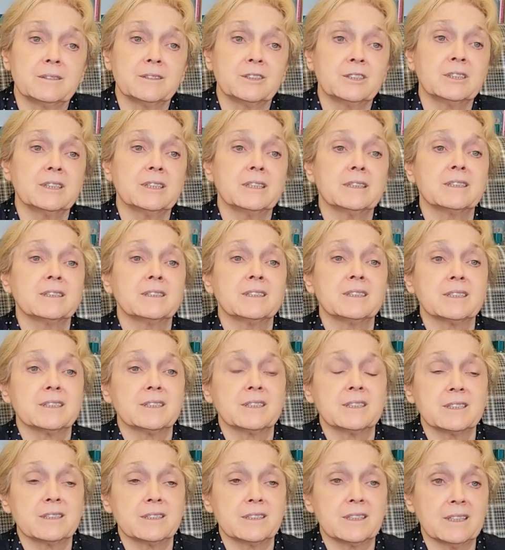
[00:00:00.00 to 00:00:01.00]
She and her
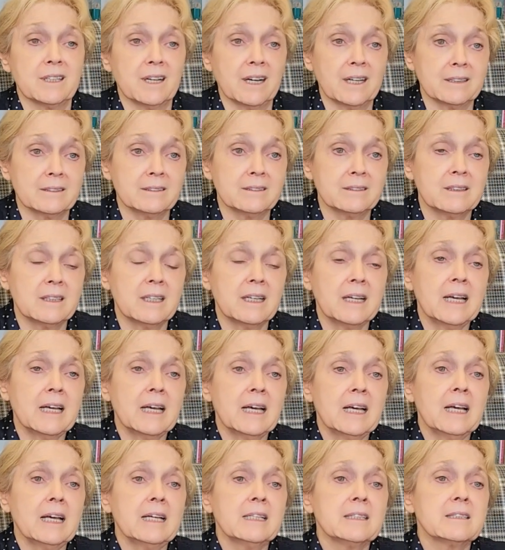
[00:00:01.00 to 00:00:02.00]
sister died.
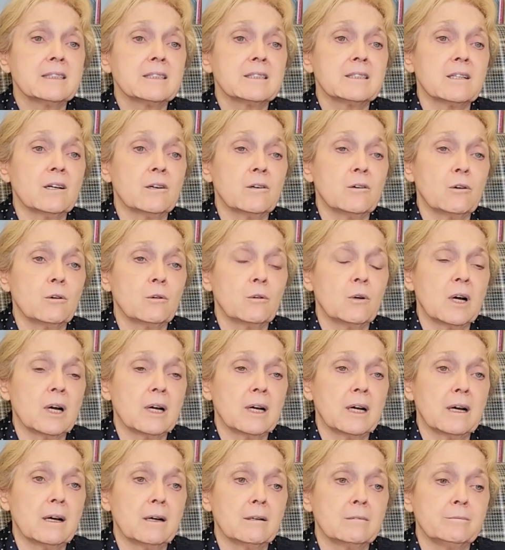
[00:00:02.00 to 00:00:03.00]

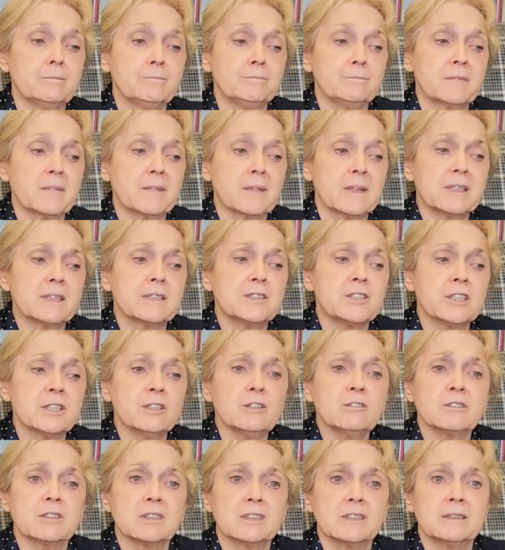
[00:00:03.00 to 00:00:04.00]
So
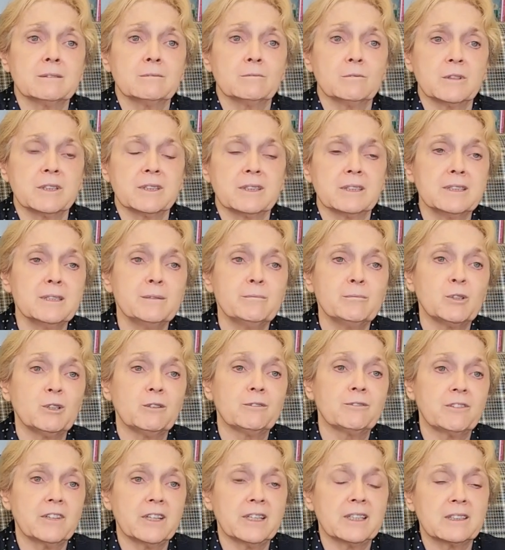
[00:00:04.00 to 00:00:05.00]
children with nimble
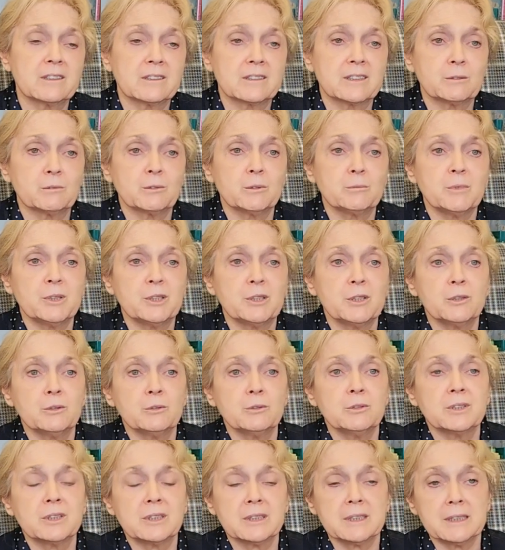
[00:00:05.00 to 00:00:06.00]
fingers would be
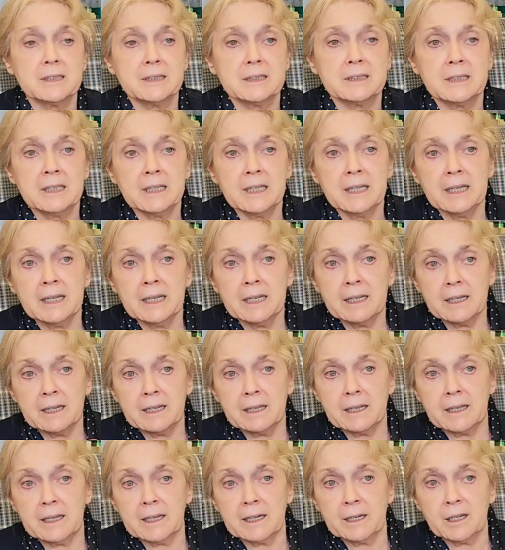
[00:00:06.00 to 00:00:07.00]
used in
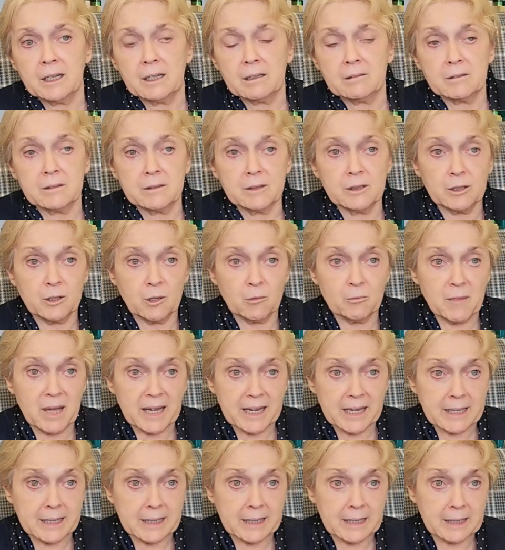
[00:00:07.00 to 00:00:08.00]

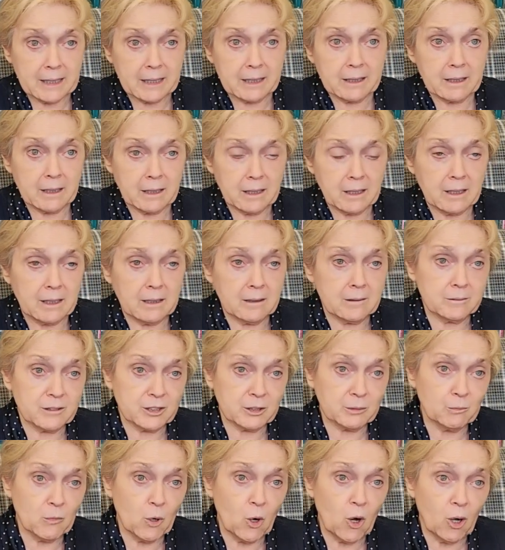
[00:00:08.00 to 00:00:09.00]
making
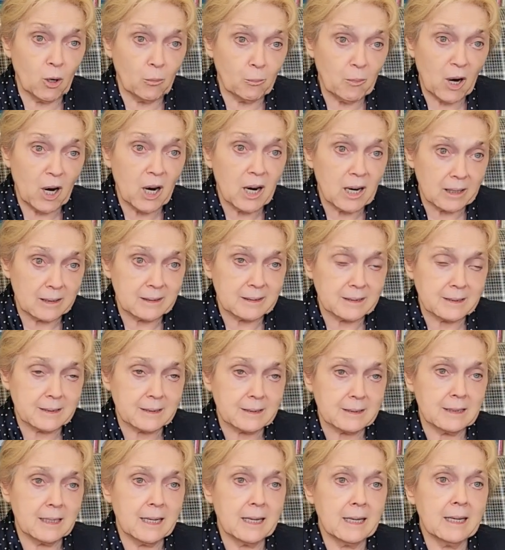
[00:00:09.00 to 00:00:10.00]
small
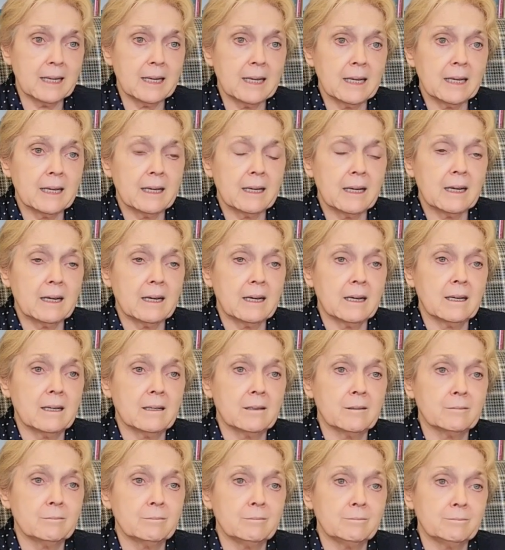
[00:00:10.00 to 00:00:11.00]
parts.
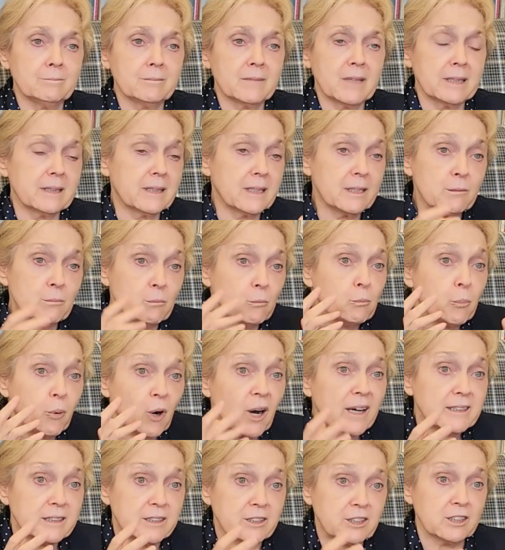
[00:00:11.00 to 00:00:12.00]
The
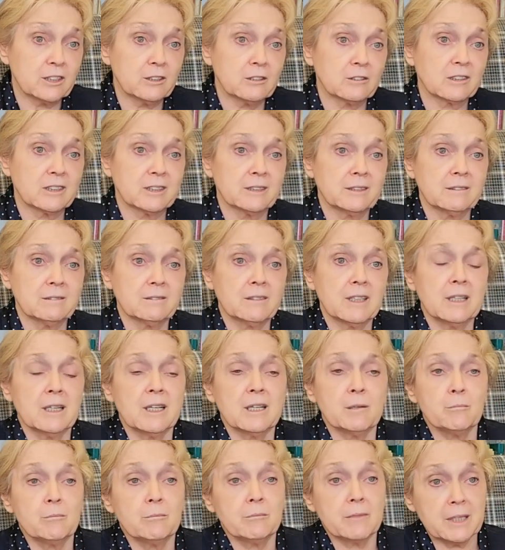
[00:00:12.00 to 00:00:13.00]
bright children,
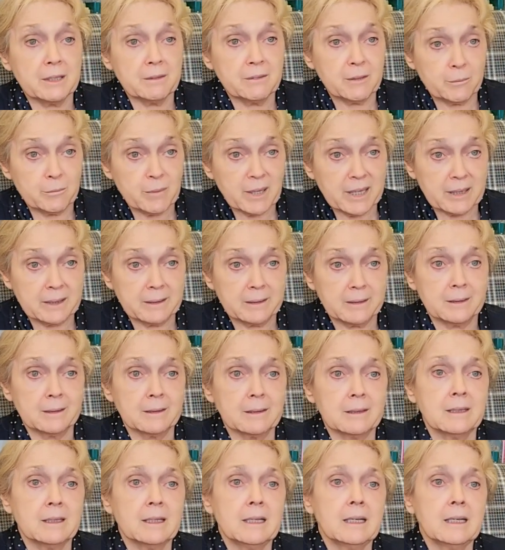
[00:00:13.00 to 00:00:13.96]
even better.